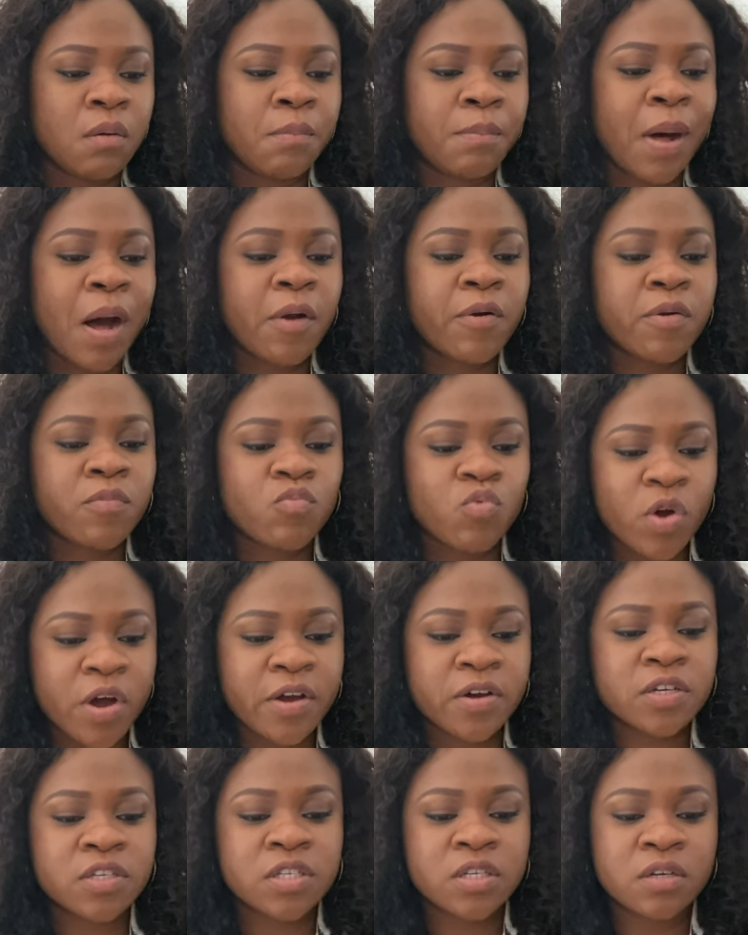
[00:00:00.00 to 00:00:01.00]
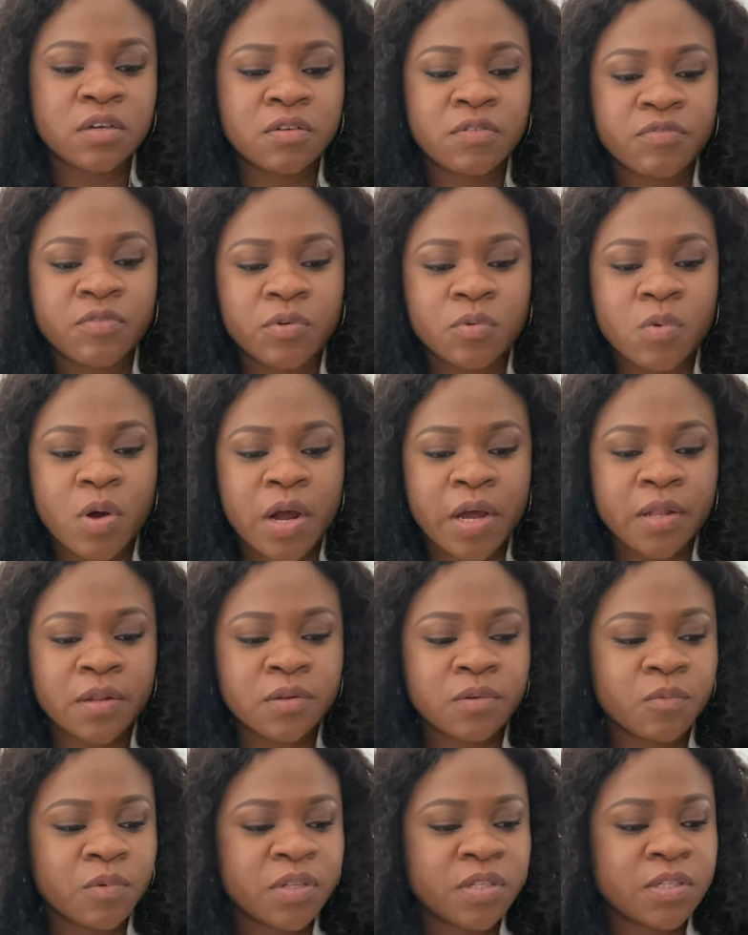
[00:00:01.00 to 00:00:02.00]
Balram works for a
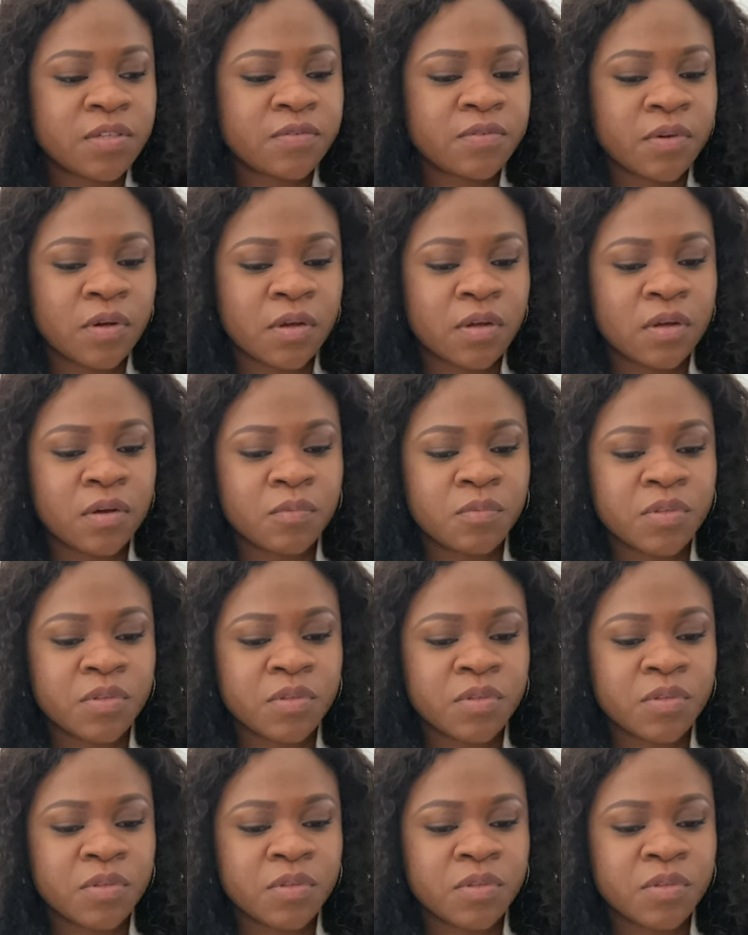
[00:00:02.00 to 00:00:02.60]
while with his, uh,